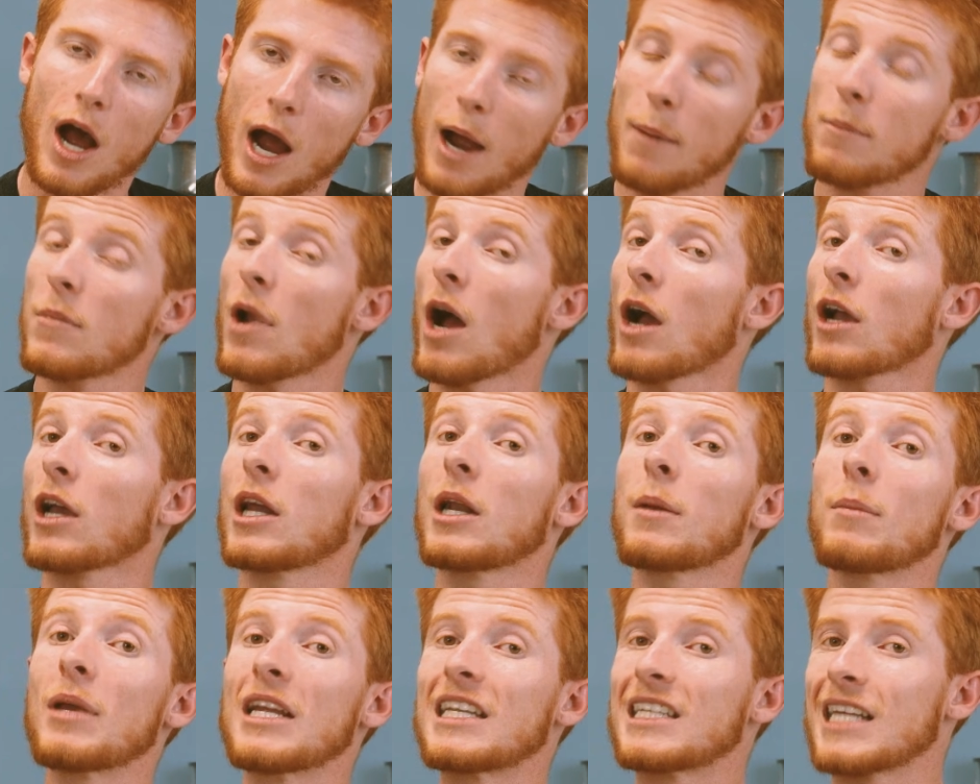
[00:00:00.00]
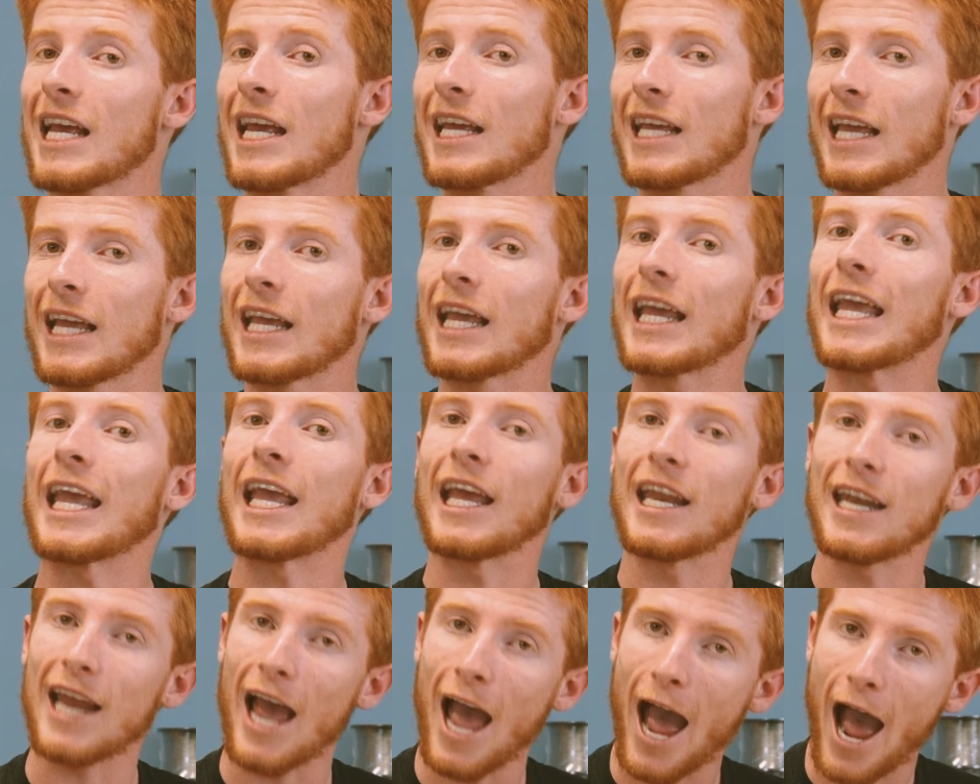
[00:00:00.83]
I'm not gonna be taking
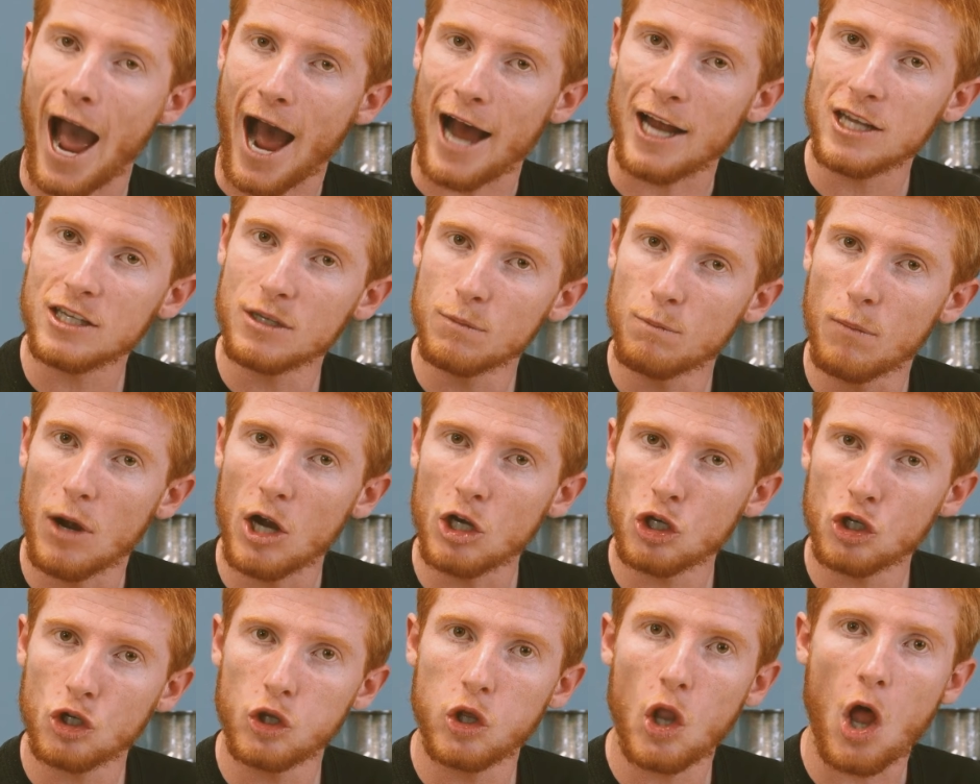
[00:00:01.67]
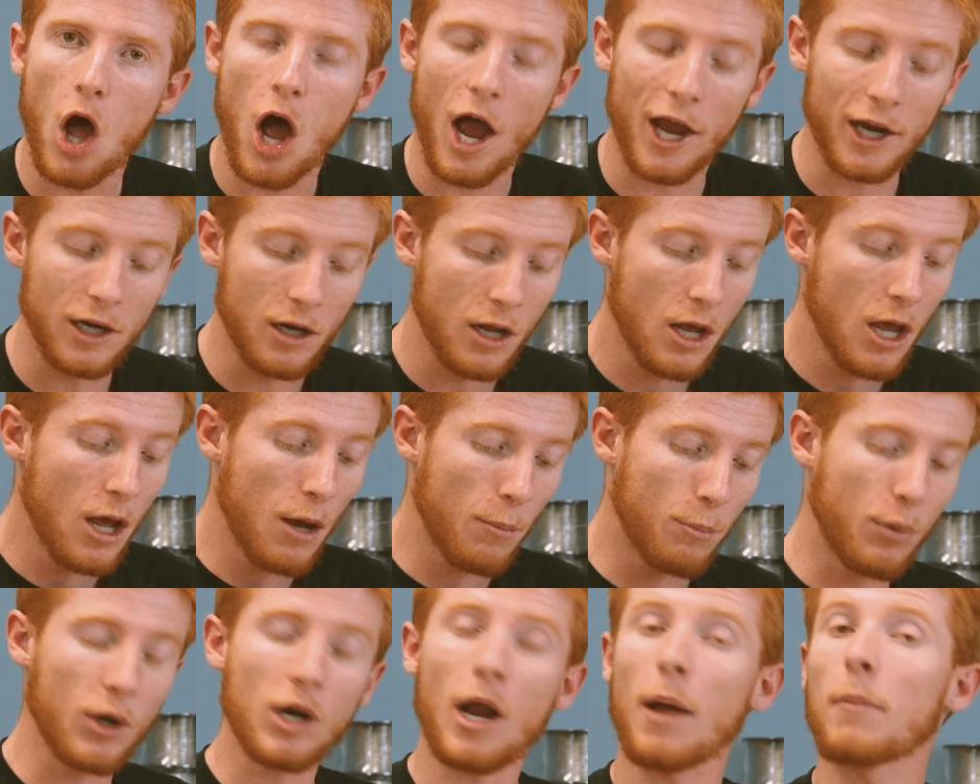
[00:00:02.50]
in as much line,
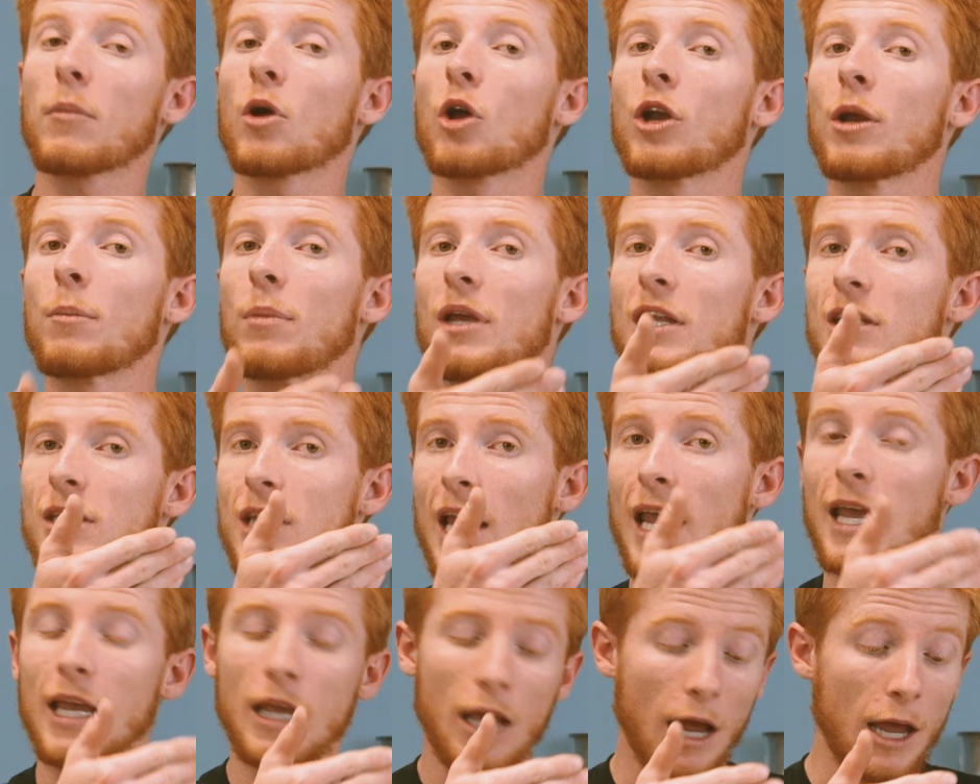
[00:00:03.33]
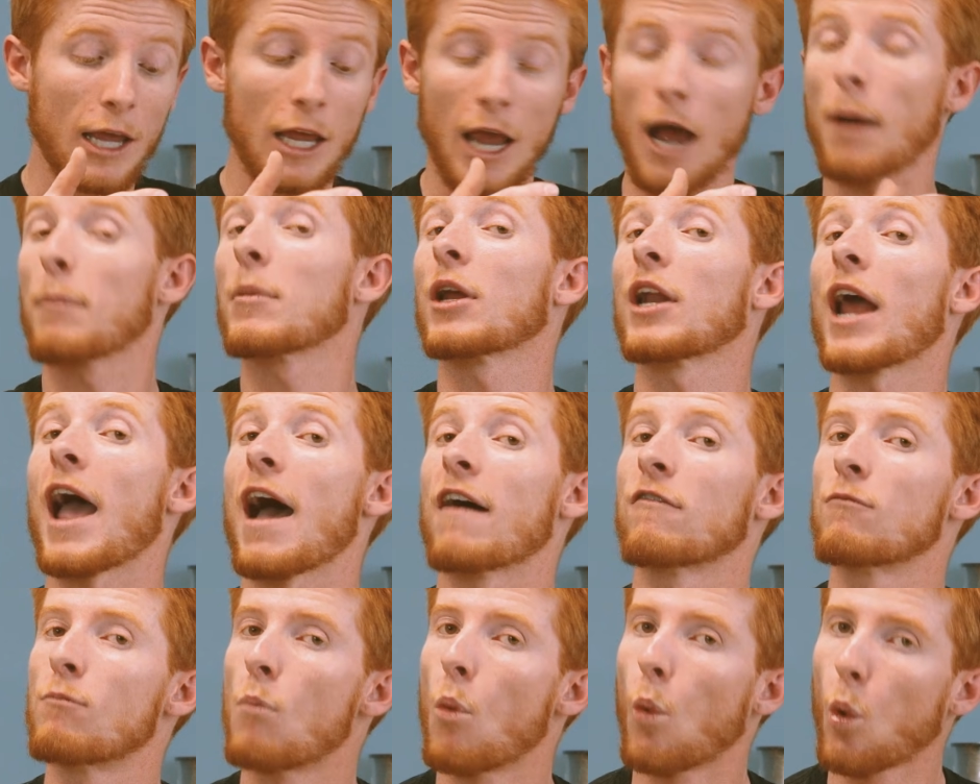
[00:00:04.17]
but I'm gonna
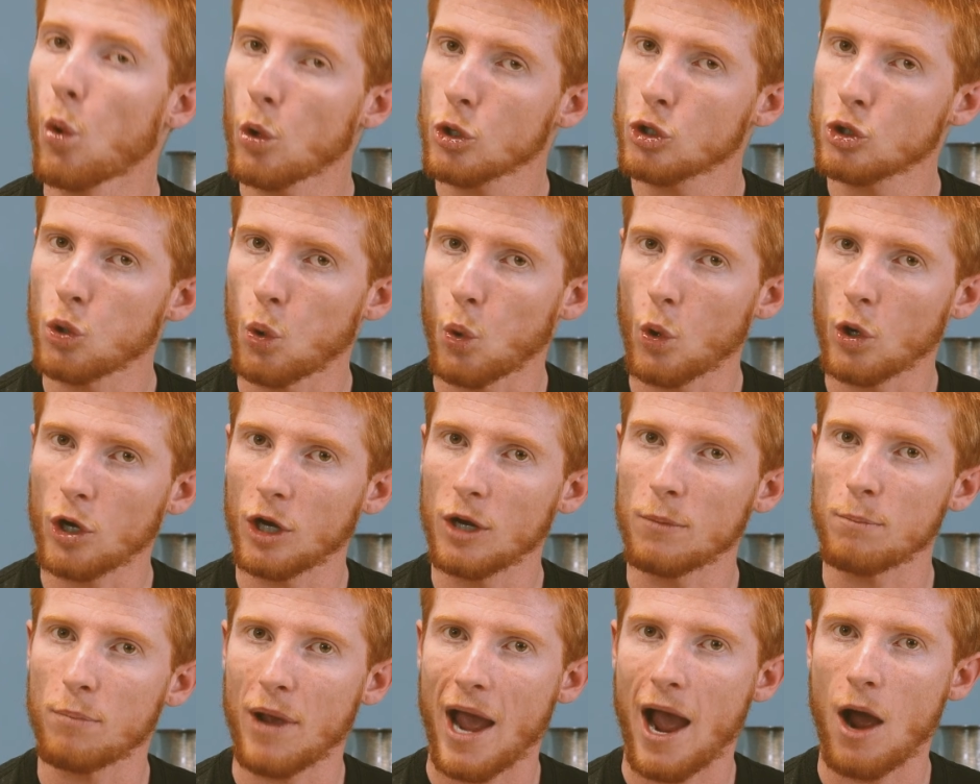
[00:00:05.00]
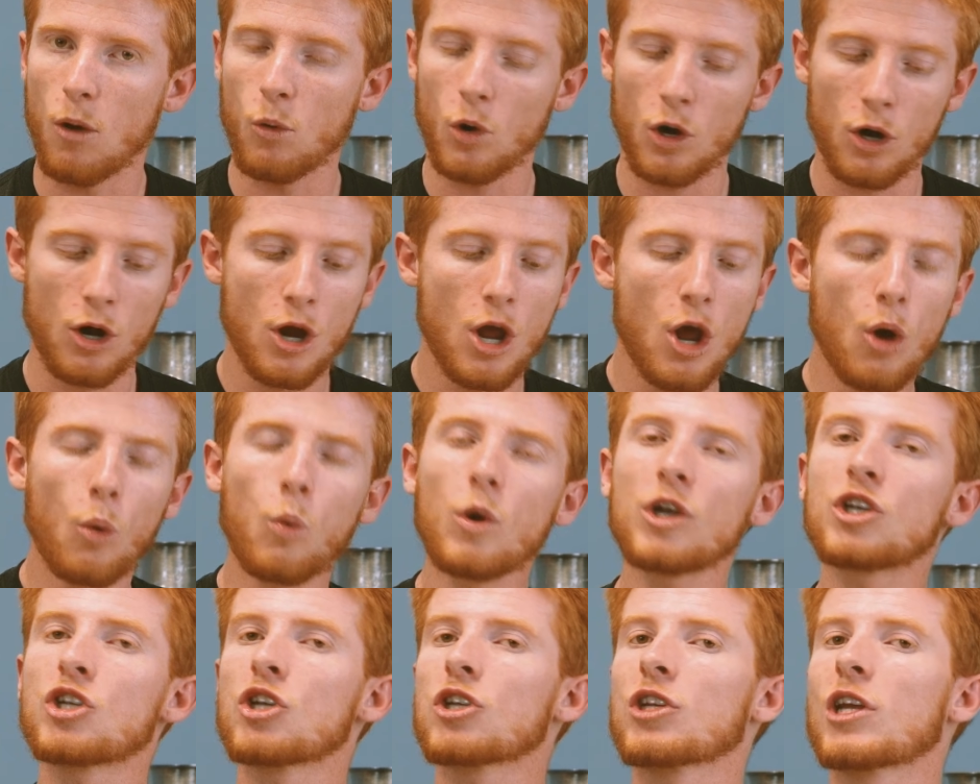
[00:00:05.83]
have more torque and power,
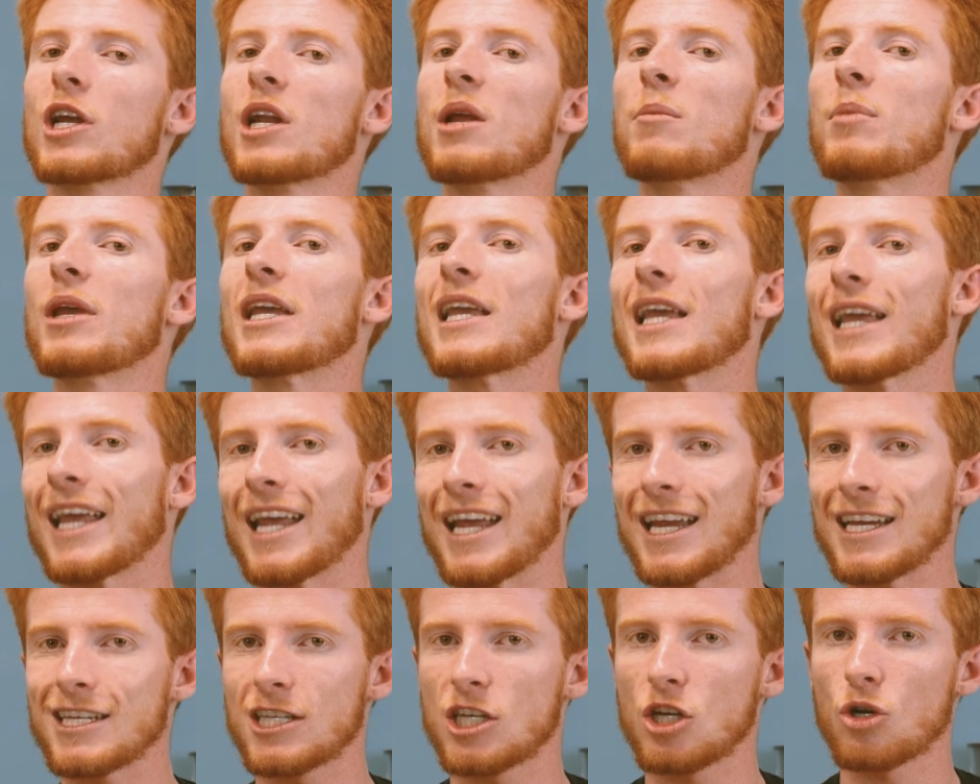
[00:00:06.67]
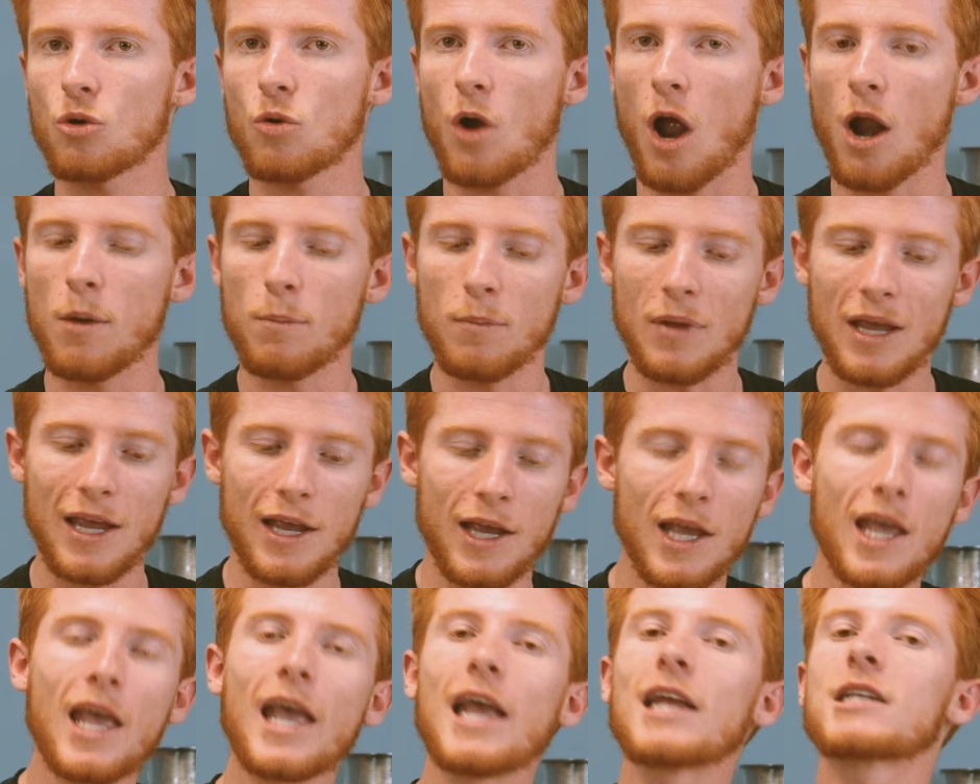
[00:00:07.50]
which is gonna be easier on
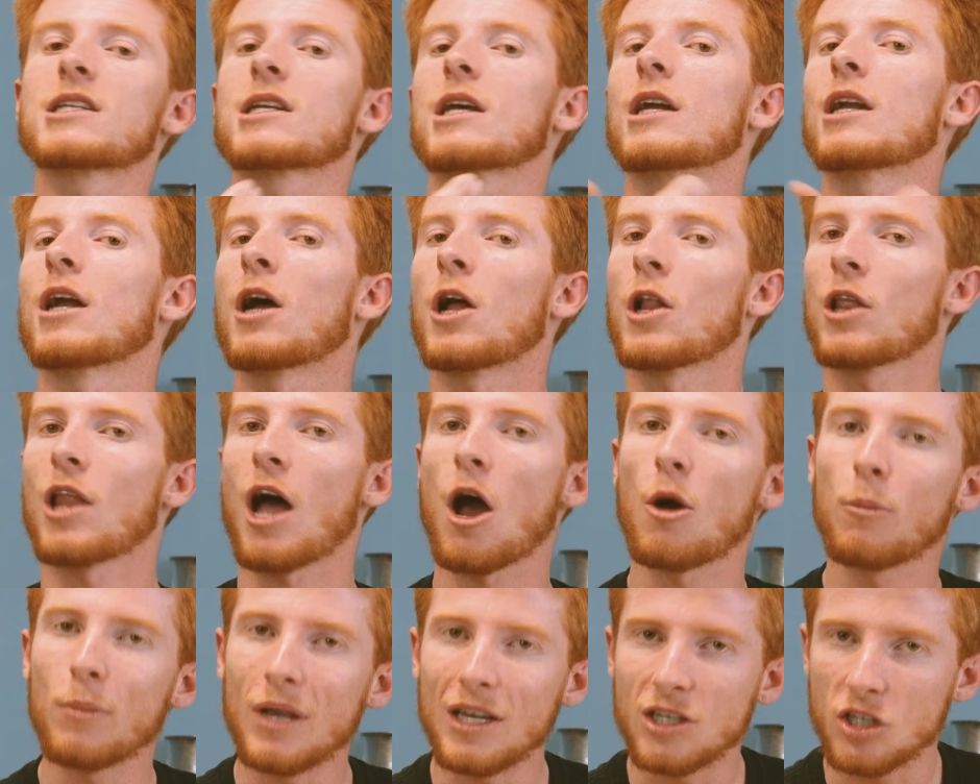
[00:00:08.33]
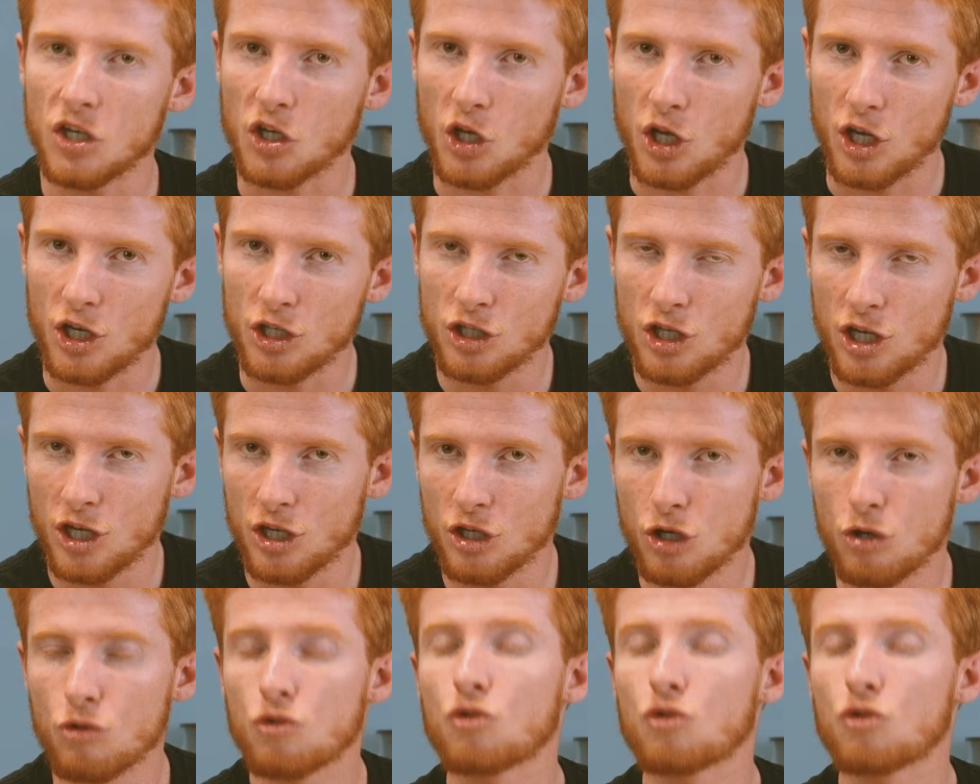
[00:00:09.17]
me. It's gonna allow me to continue